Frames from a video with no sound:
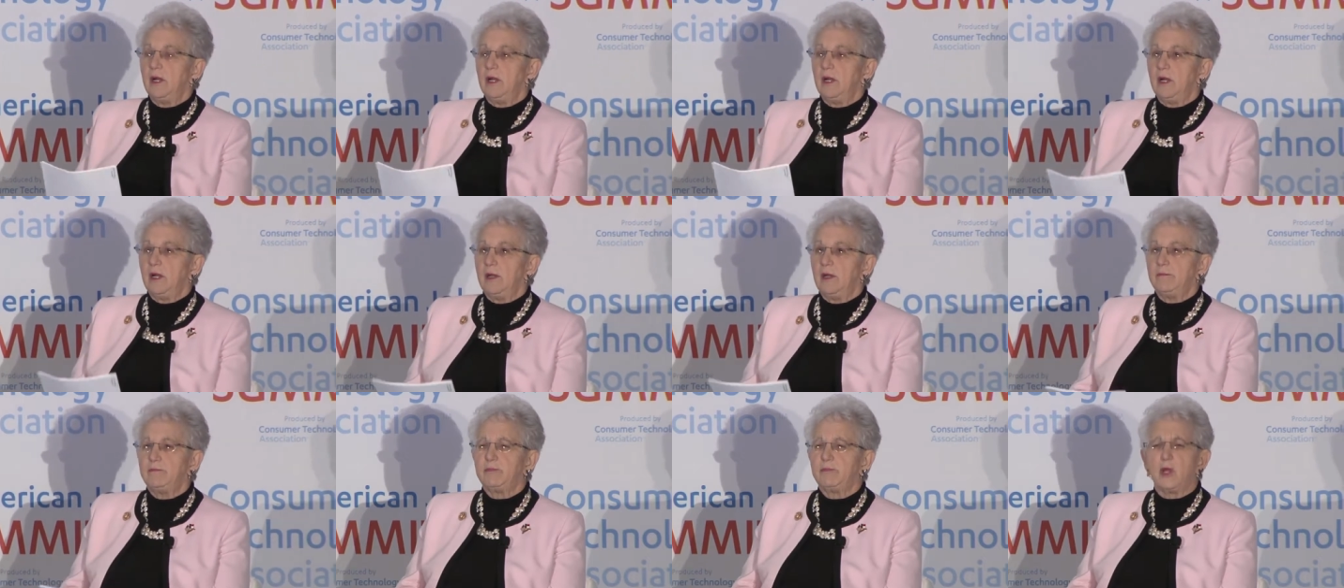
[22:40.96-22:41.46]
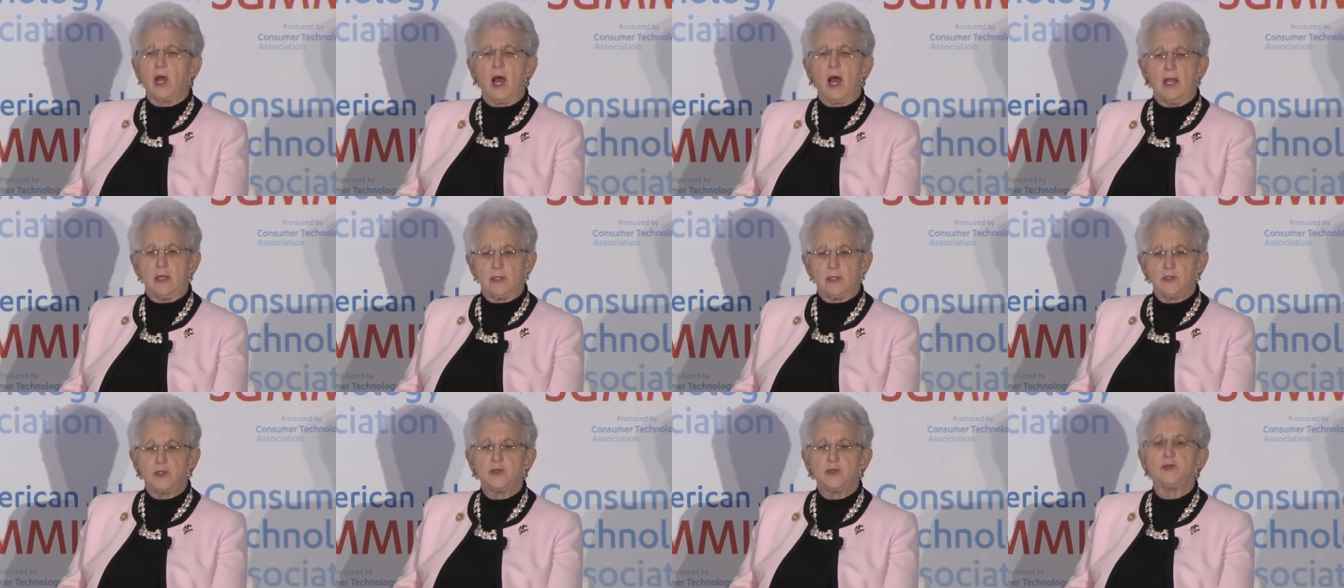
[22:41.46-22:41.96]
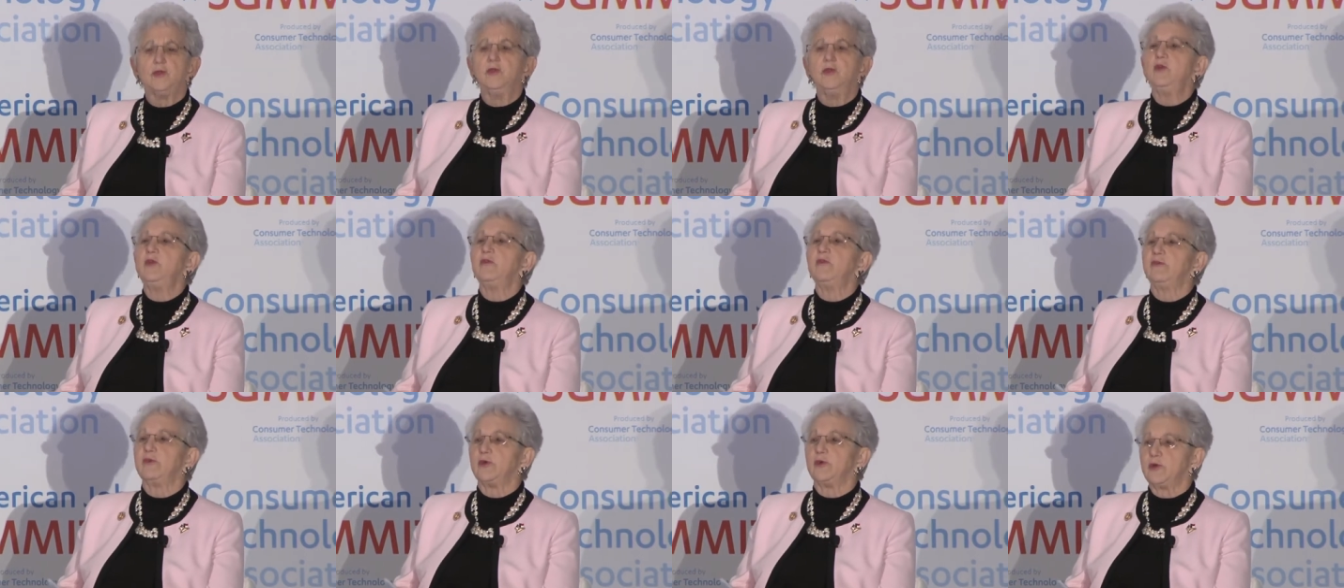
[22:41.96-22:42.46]
uh, colleges and
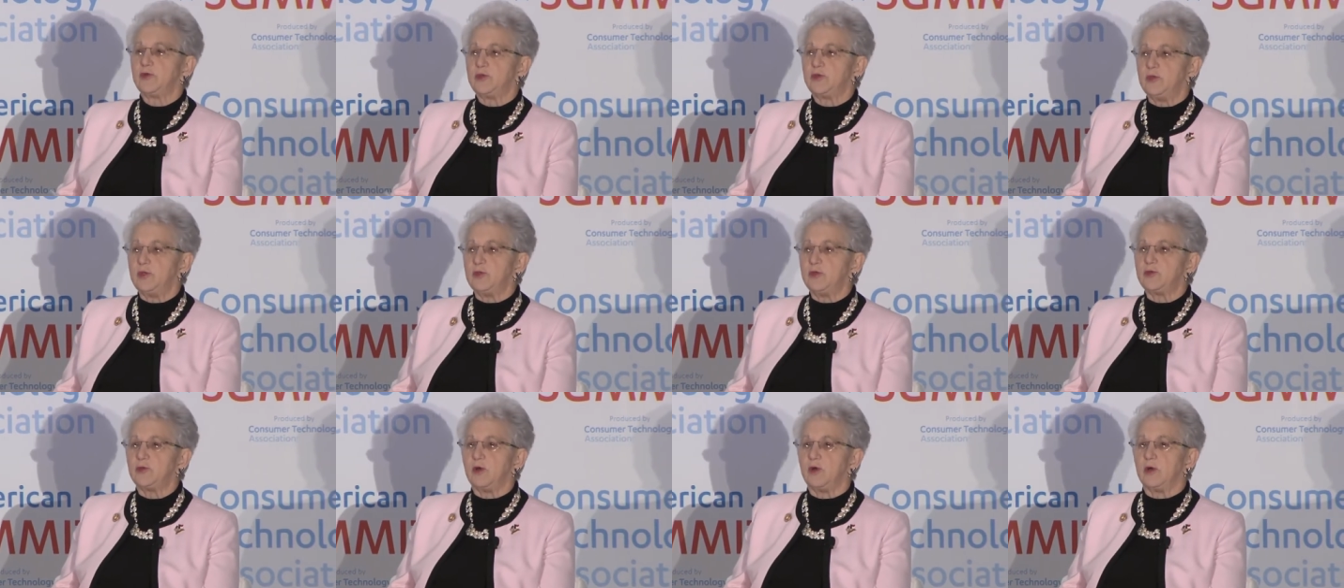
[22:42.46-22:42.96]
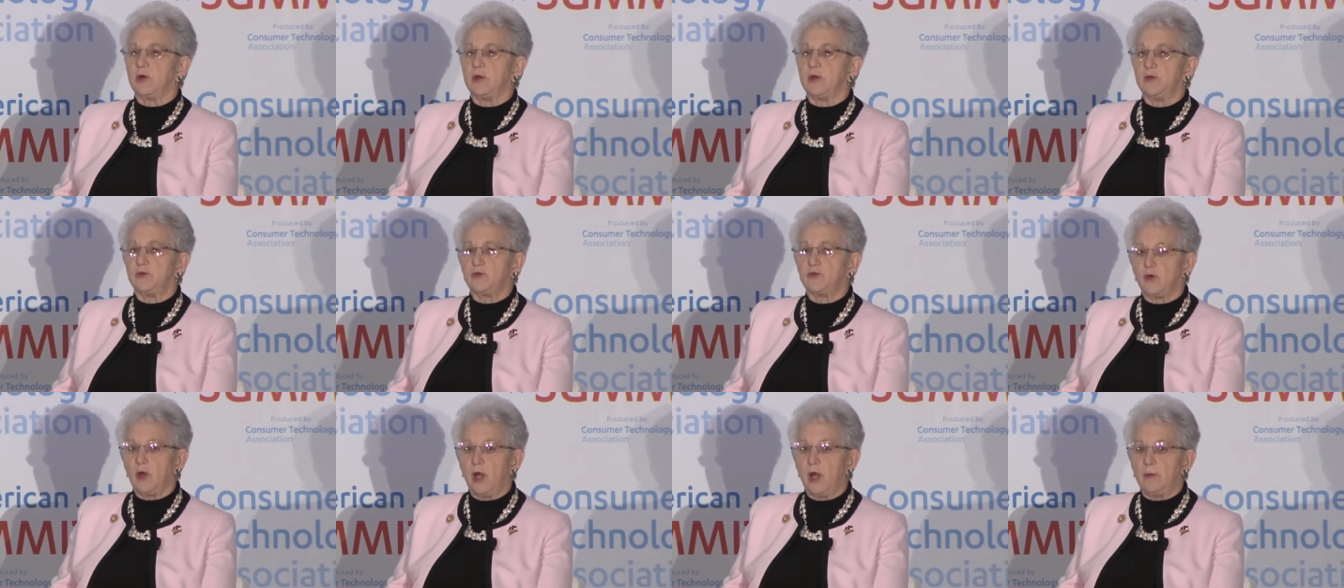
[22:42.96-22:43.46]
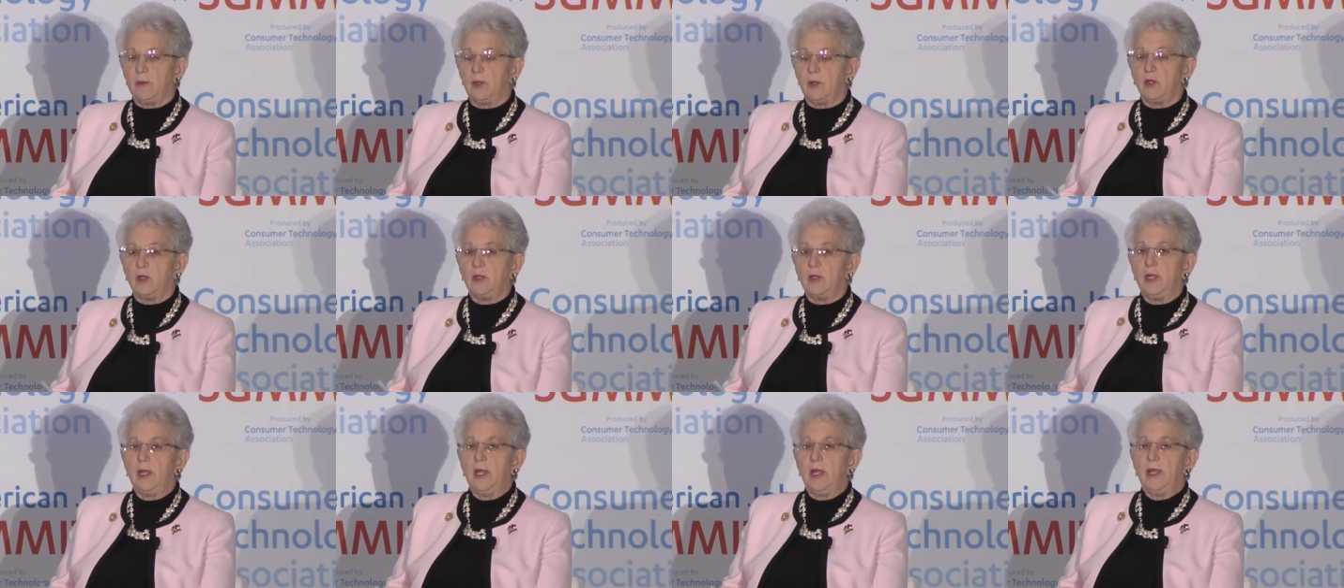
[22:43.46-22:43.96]
universities are in
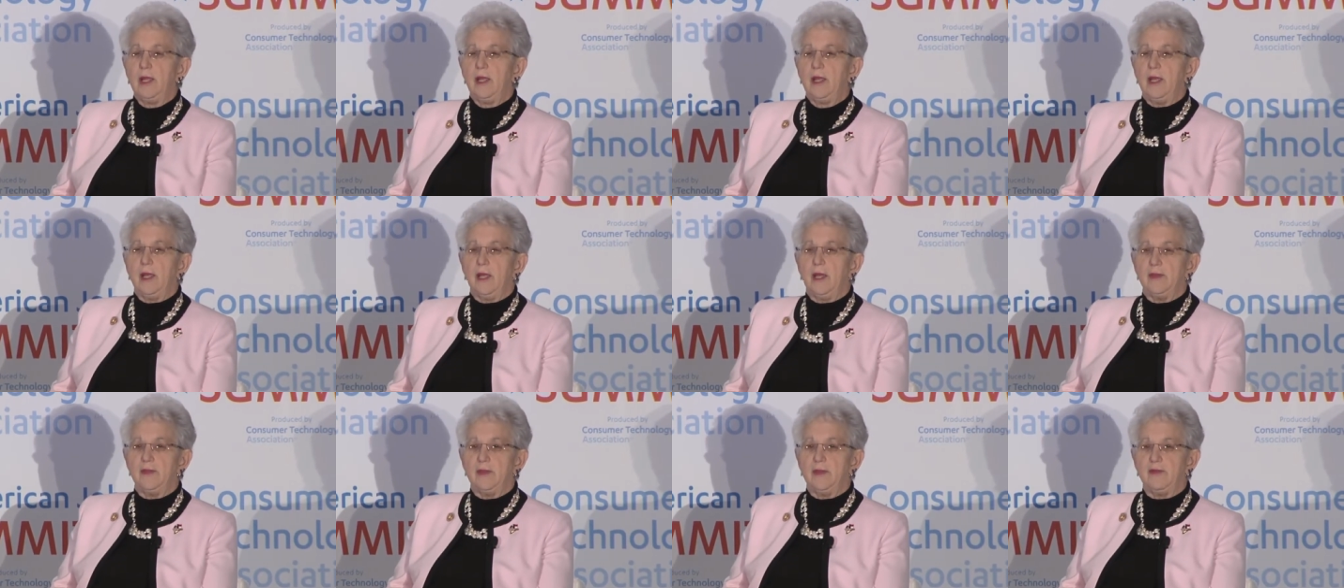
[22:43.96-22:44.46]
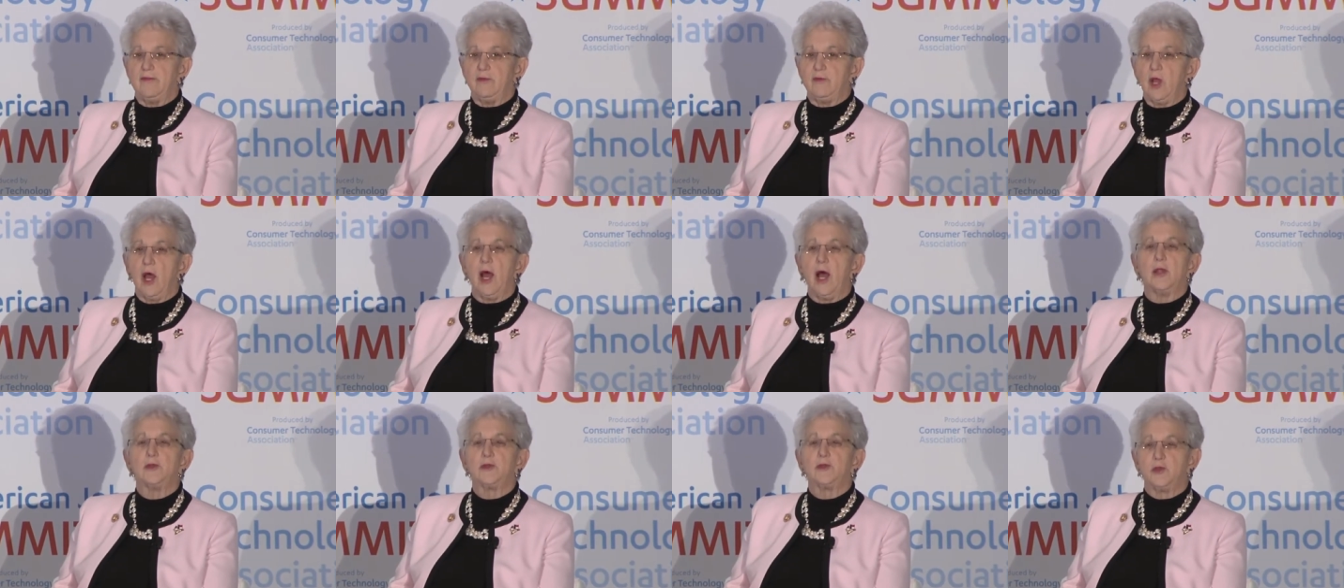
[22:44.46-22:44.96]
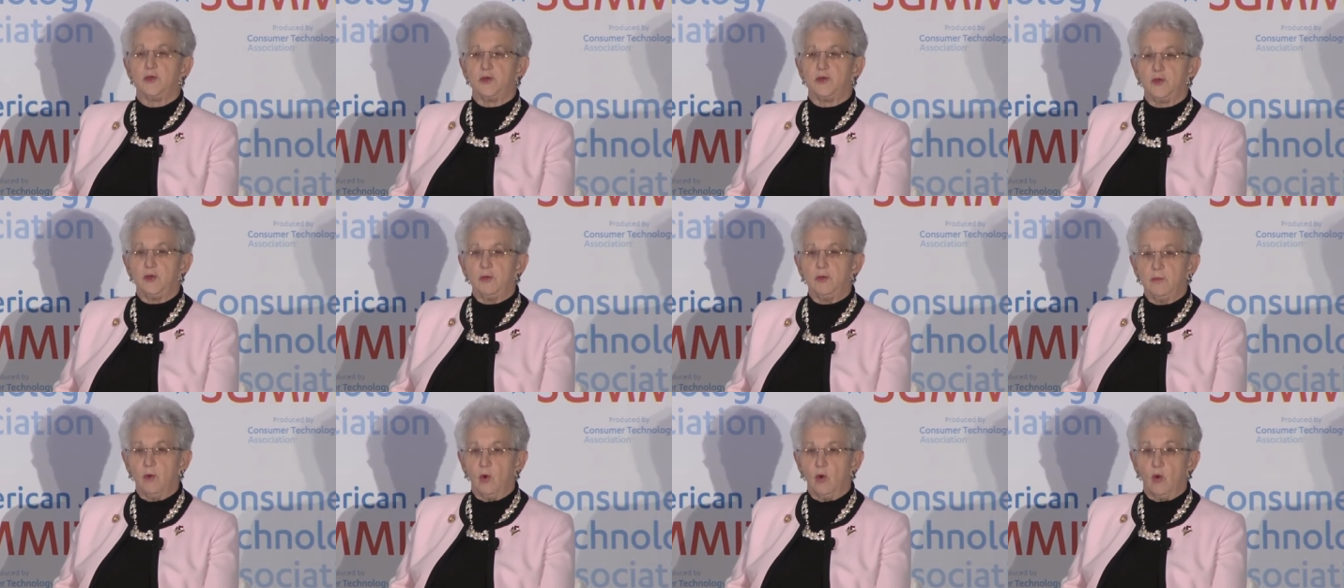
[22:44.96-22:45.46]
trouble, and they've got to
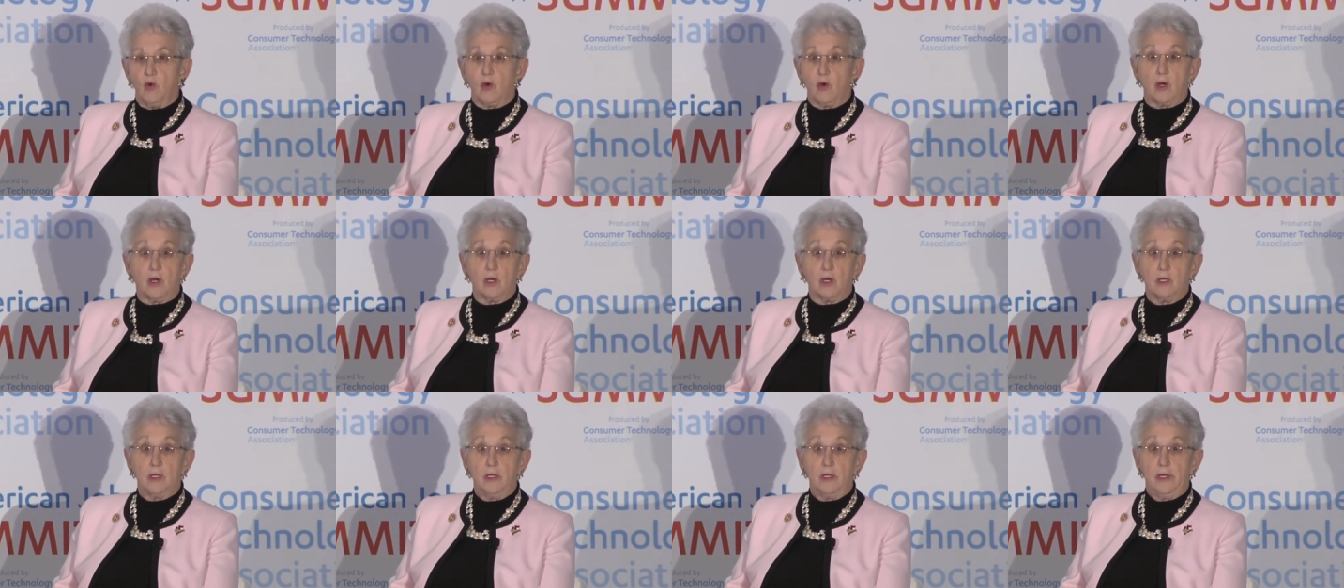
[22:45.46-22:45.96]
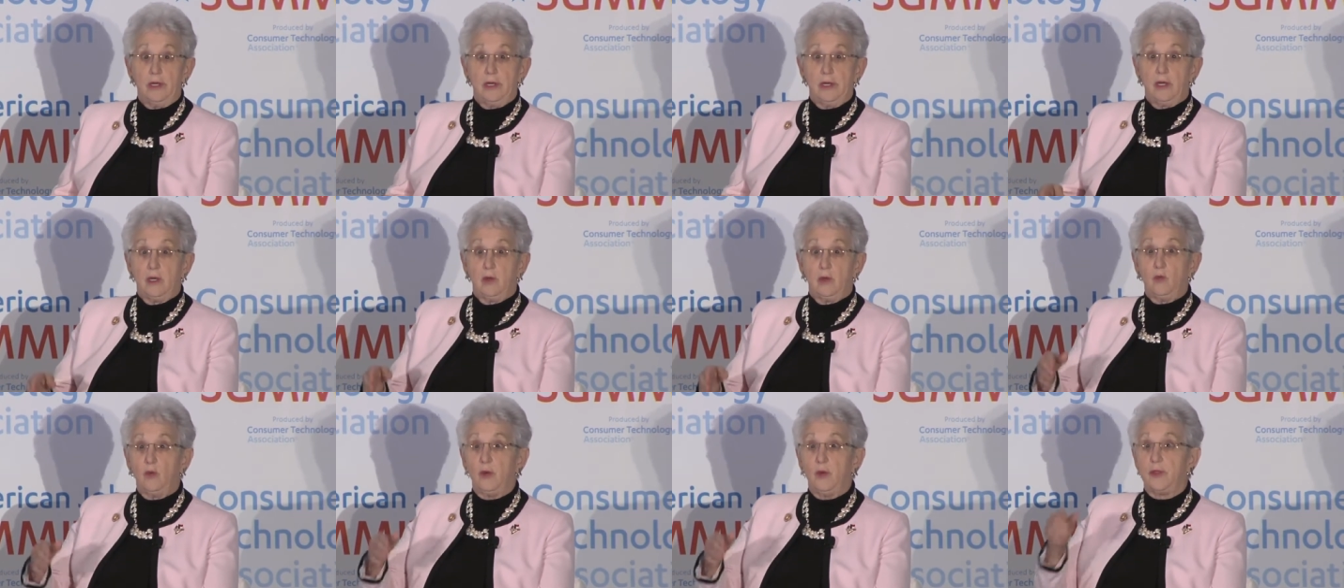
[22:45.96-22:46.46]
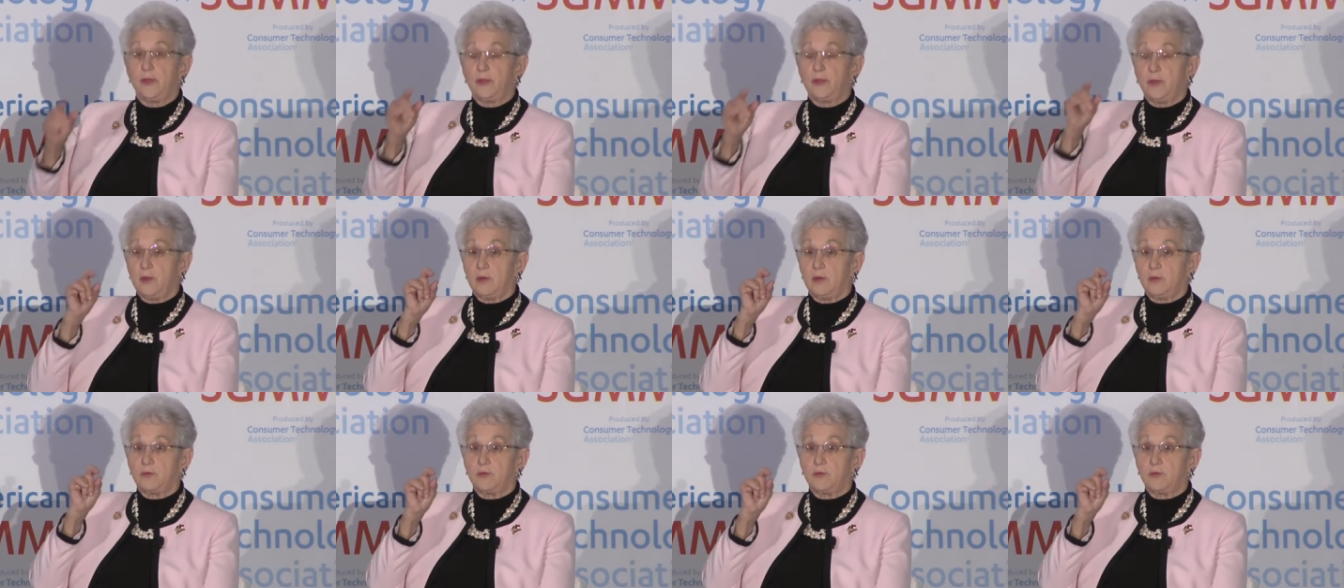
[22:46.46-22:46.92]
do more with